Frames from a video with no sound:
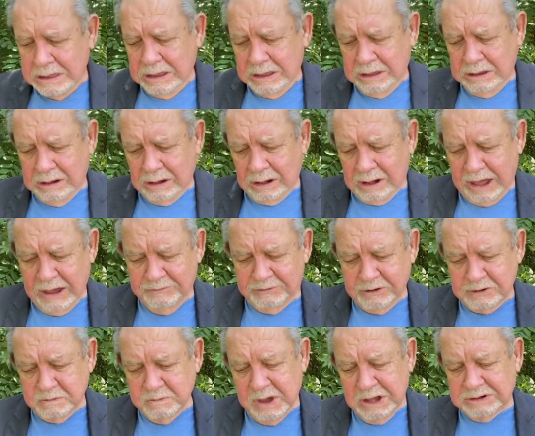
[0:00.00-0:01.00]
Your life
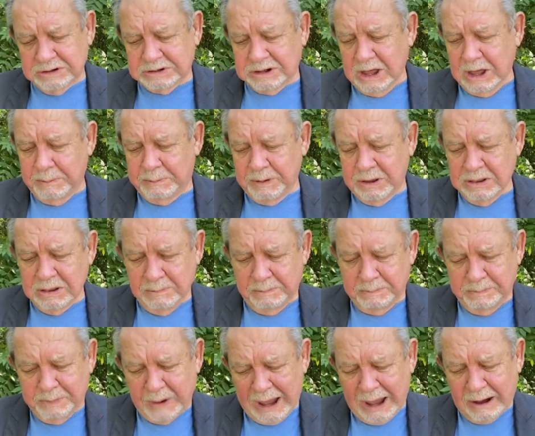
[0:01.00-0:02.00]
is messed up in the
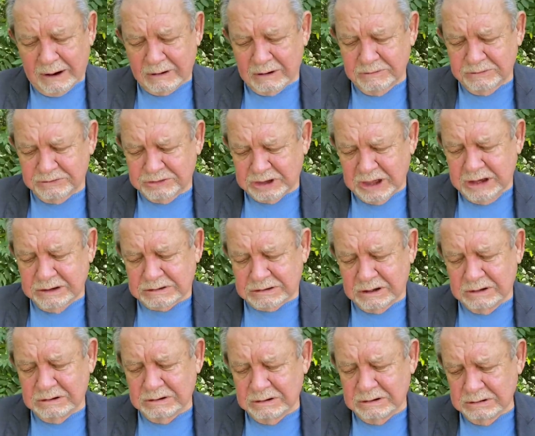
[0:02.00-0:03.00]
power of
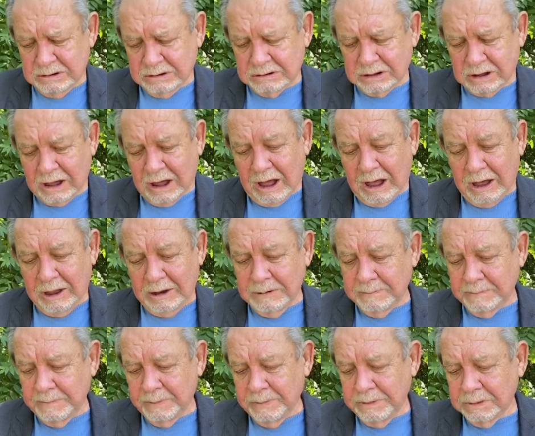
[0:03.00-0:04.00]
Satan and to God
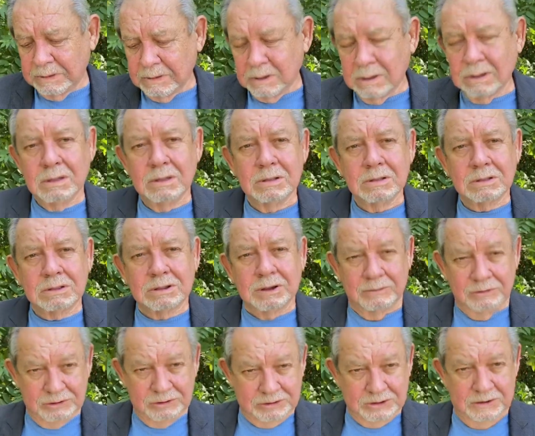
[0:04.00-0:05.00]
to
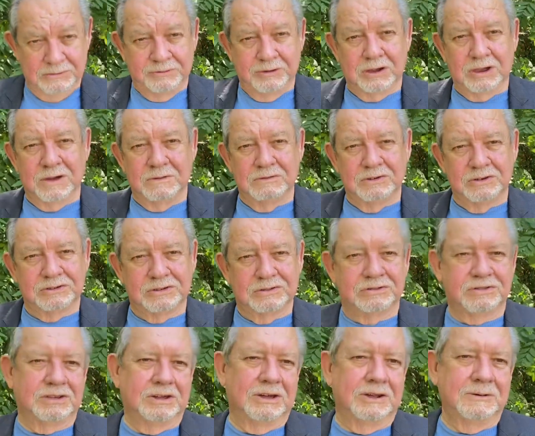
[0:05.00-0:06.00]
receive forgiveness of
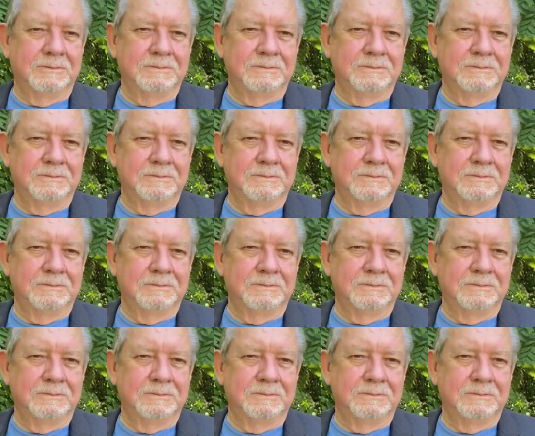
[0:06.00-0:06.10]
sin.